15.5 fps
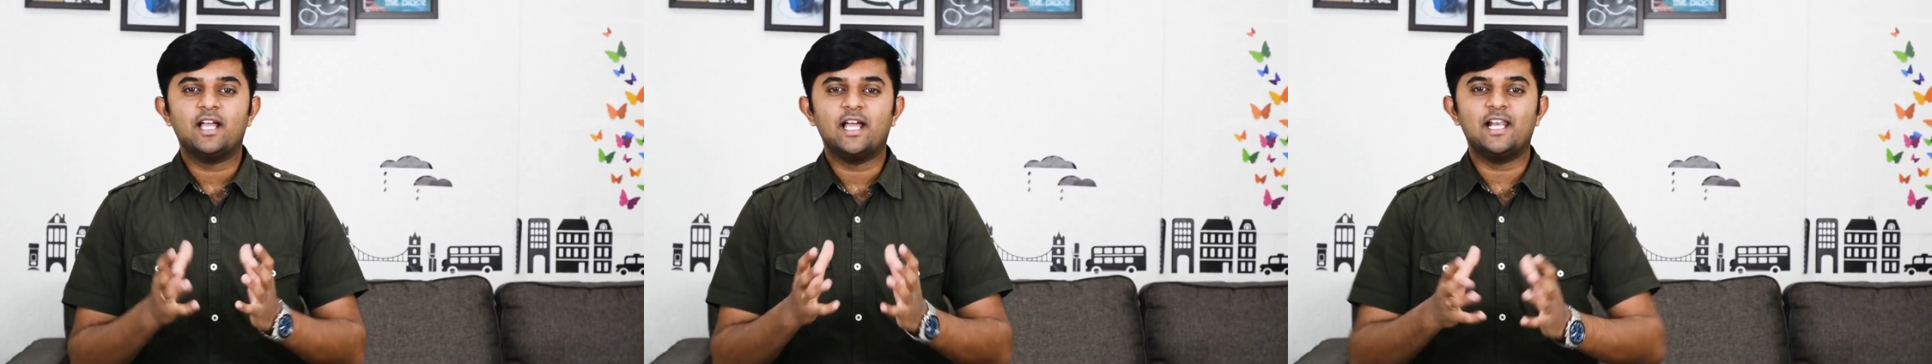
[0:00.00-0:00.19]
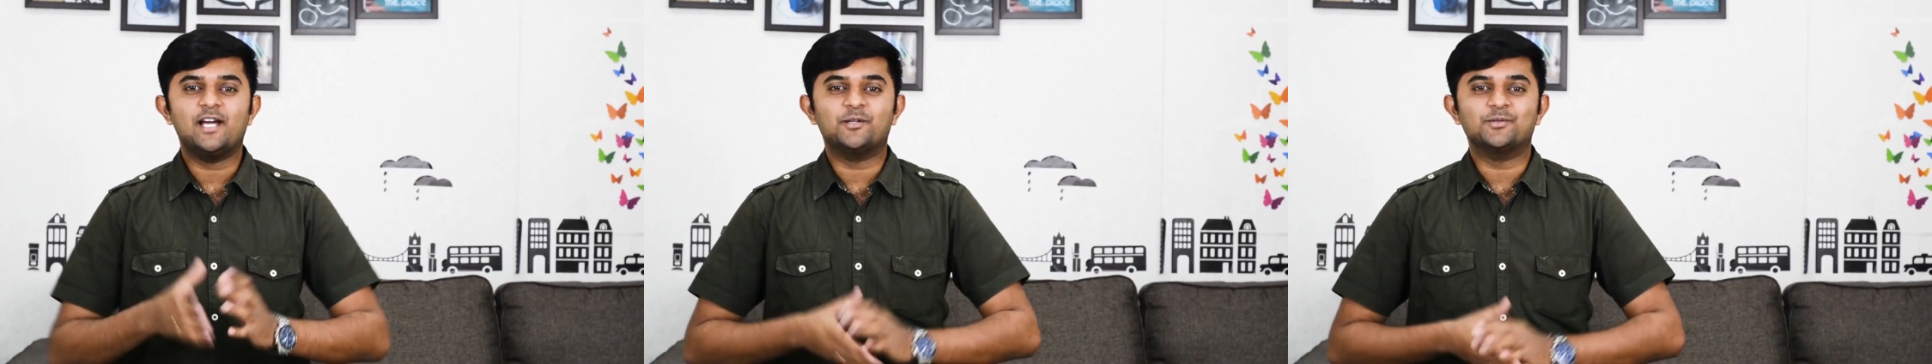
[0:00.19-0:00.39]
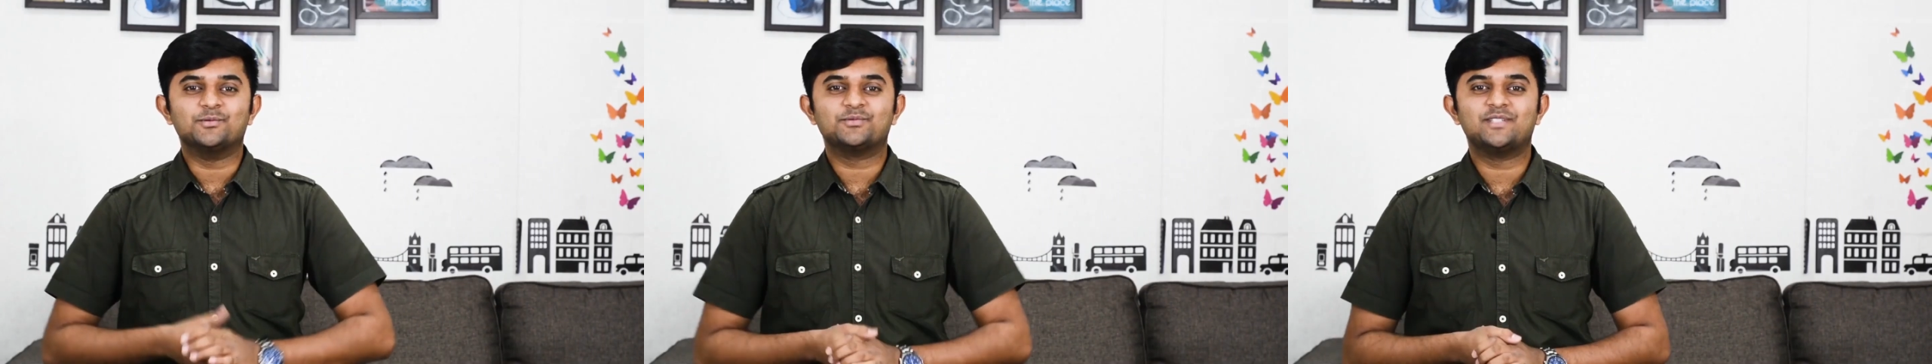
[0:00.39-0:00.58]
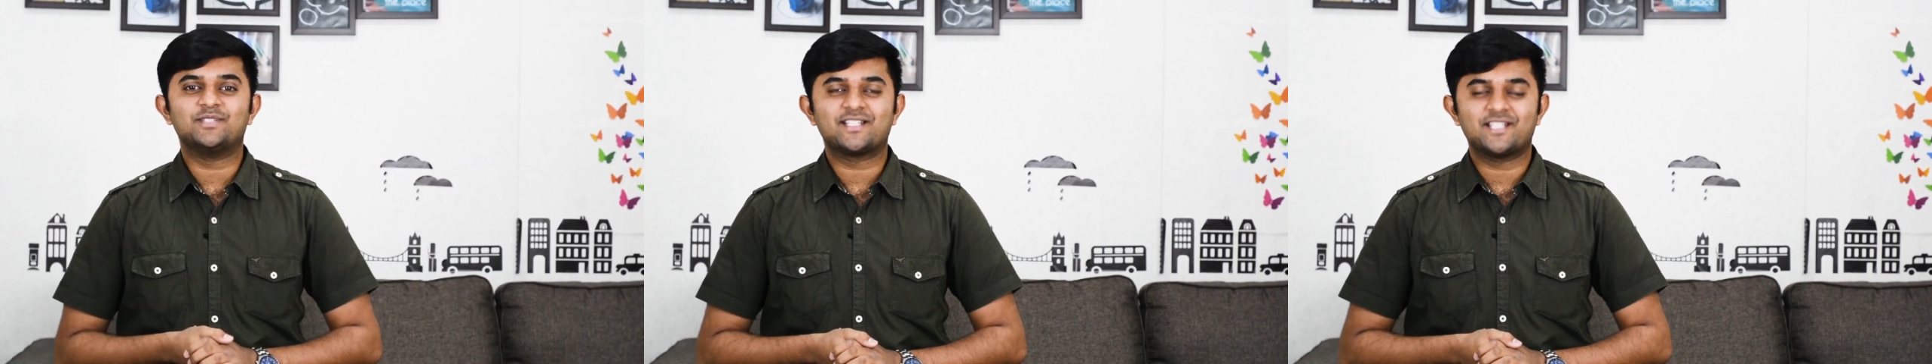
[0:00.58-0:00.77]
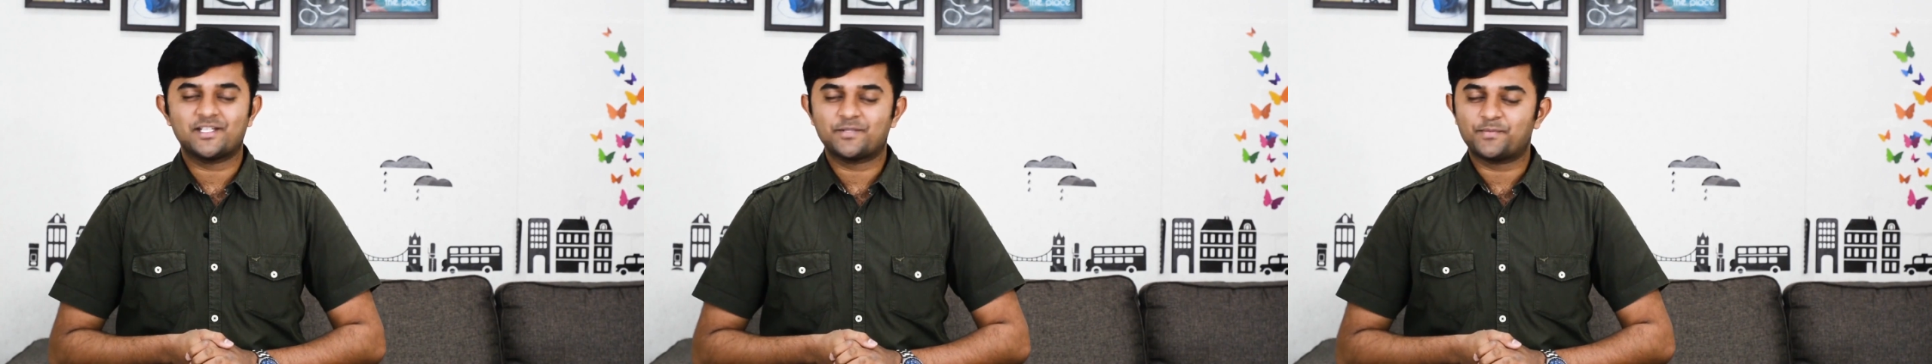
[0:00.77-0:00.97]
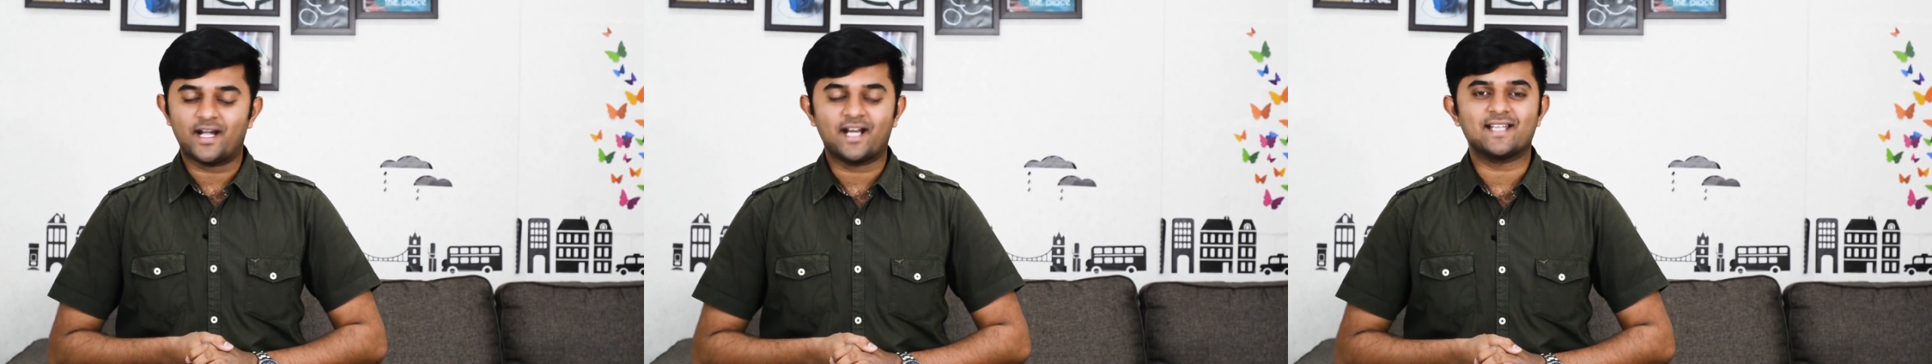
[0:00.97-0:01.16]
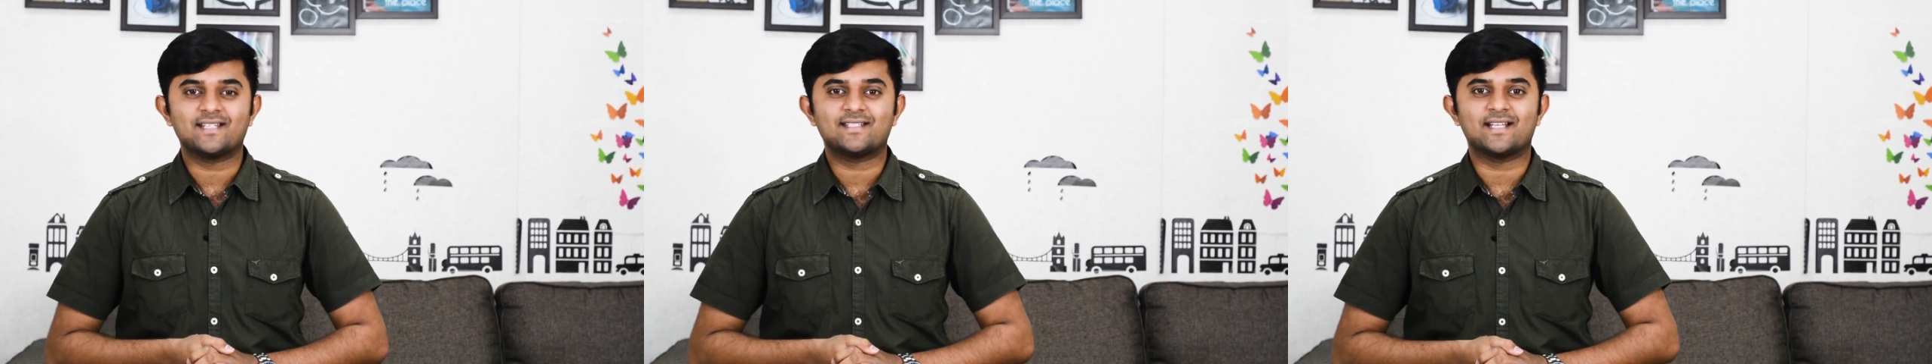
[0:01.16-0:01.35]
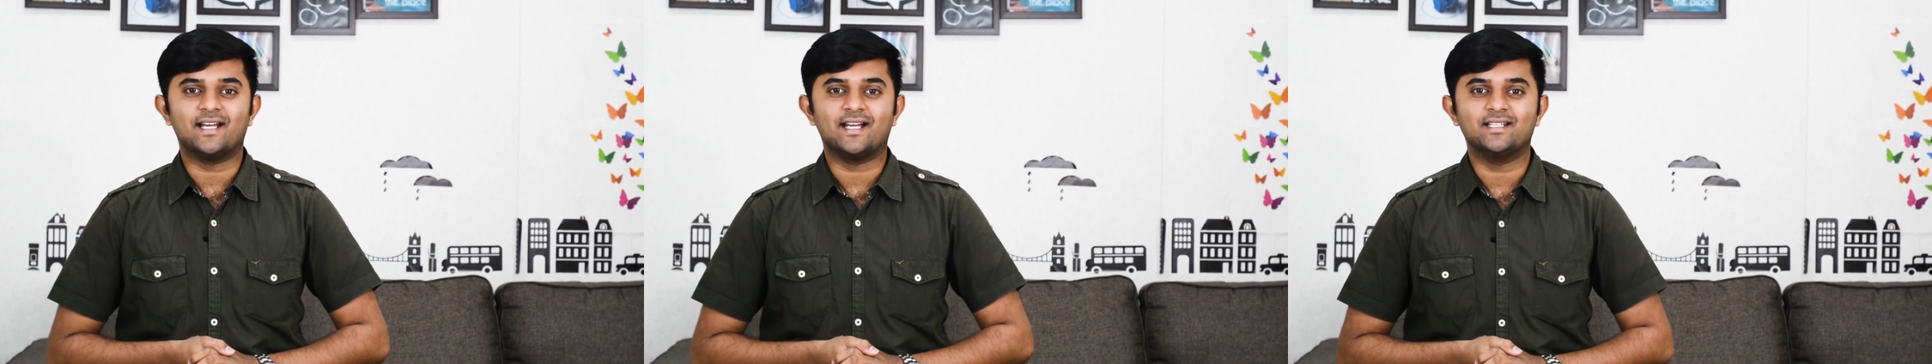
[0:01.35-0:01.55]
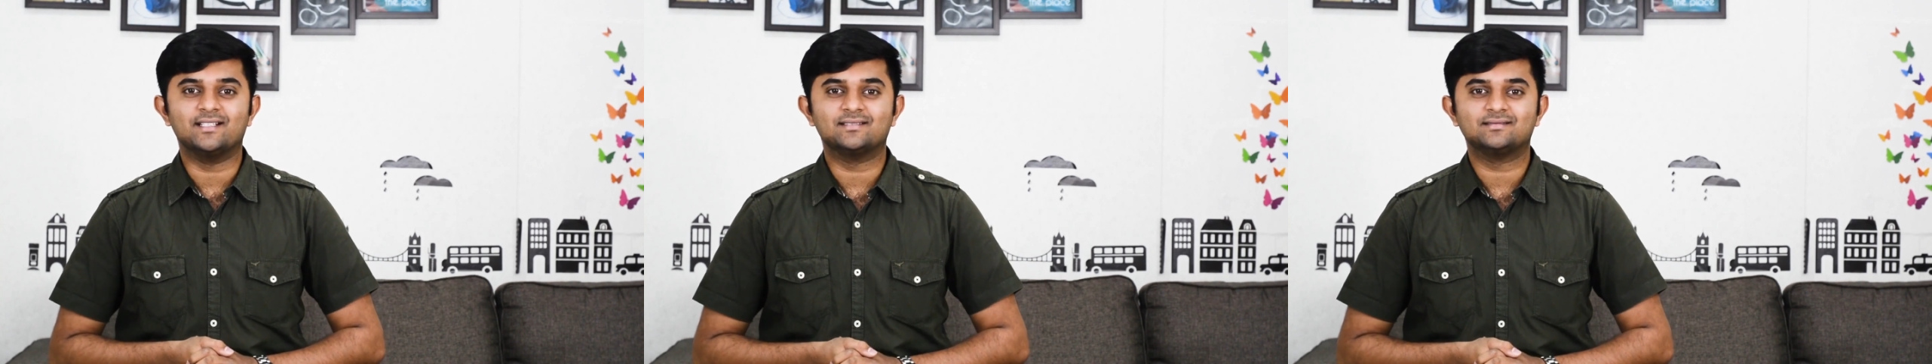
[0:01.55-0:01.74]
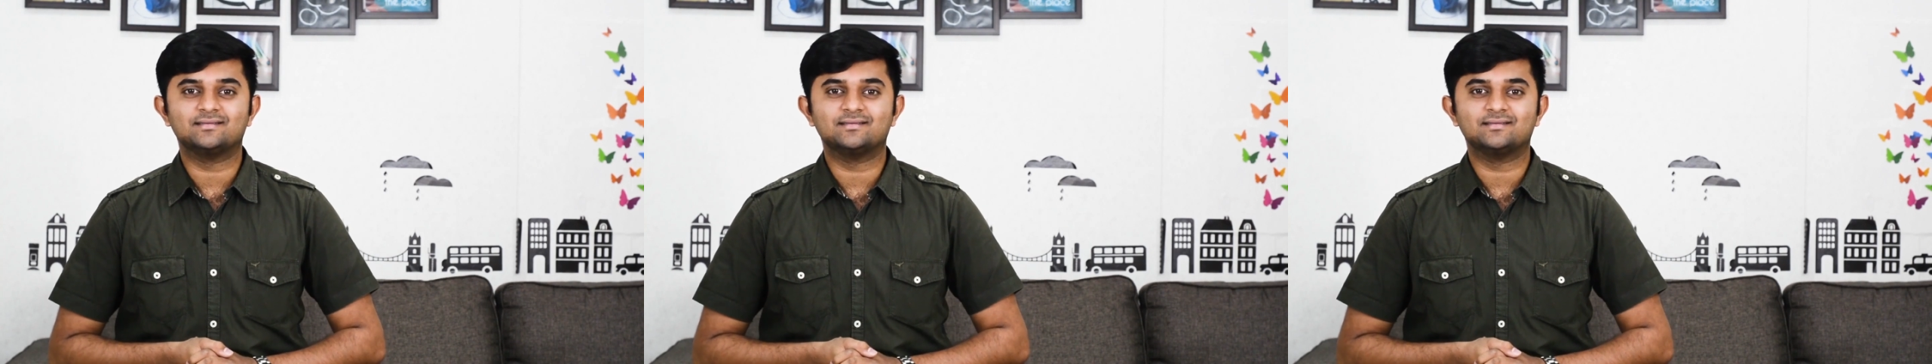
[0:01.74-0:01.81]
Hello, this is Pranay Sai.